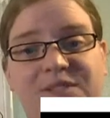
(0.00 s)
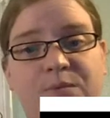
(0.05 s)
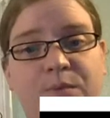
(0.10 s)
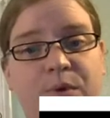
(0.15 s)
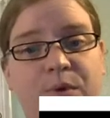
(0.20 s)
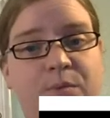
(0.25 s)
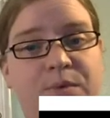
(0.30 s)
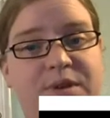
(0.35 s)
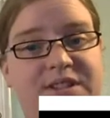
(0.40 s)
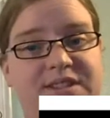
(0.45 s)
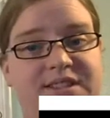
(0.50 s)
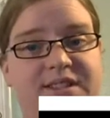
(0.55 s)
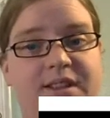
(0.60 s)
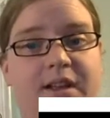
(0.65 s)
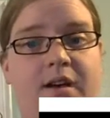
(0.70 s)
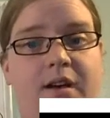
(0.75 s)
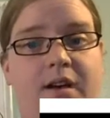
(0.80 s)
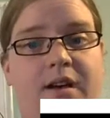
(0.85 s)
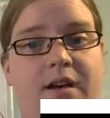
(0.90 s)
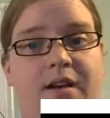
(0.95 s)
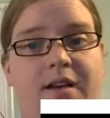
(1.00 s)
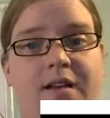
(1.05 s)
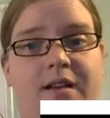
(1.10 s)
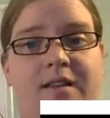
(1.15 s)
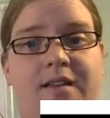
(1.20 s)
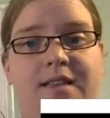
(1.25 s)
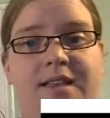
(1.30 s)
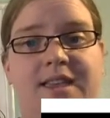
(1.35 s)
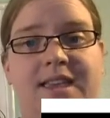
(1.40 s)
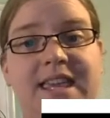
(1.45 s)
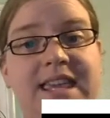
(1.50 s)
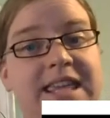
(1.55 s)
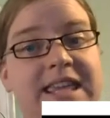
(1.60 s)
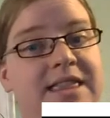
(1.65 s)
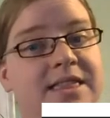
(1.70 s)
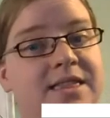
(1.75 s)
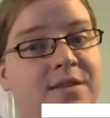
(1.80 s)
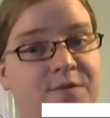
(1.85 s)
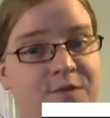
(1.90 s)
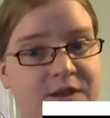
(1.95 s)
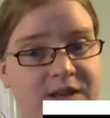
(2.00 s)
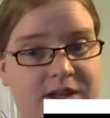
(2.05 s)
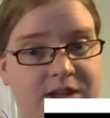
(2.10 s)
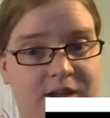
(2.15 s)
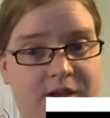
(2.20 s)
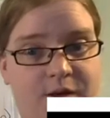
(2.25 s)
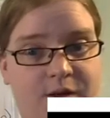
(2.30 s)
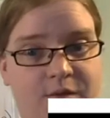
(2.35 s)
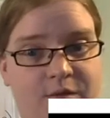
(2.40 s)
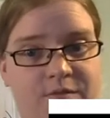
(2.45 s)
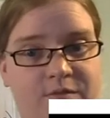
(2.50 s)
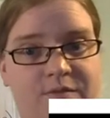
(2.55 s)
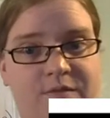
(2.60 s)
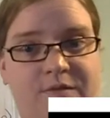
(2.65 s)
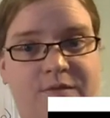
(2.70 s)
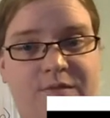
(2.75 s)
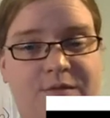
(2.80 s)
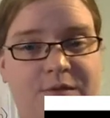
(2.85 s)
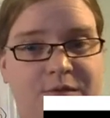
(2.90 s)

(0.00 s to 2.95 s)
what we saw in the video for